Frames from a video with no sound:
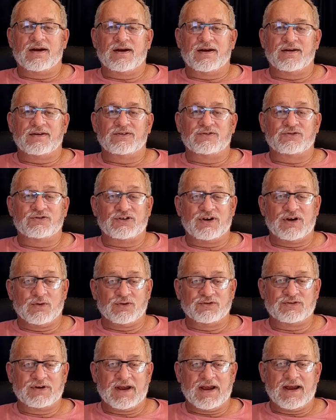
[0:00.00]
She
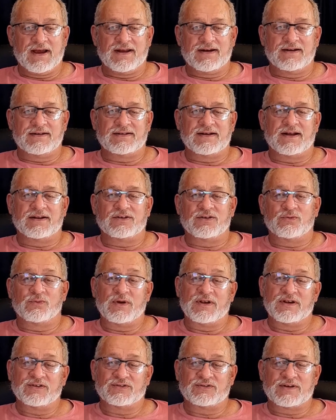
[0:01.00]
also added that when
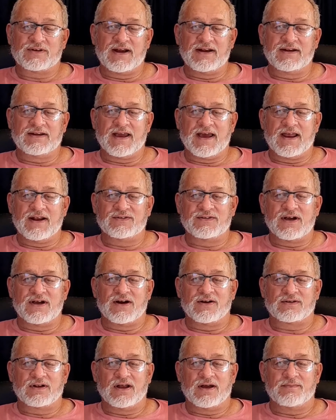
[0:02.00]
the state carries
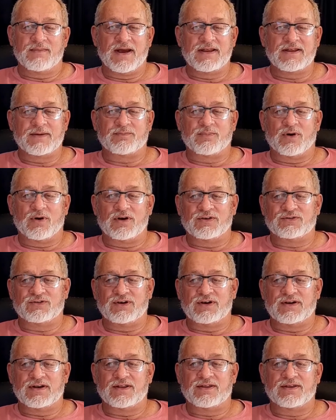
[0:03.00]
out climatic policy
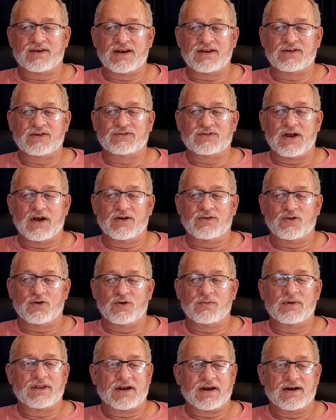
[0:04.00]
that threatens our
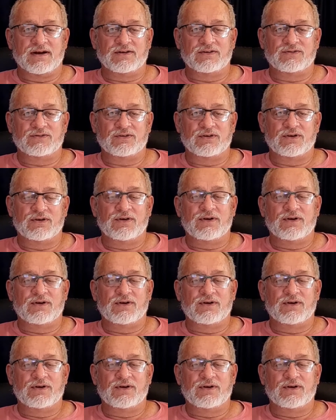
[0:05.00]
human rights,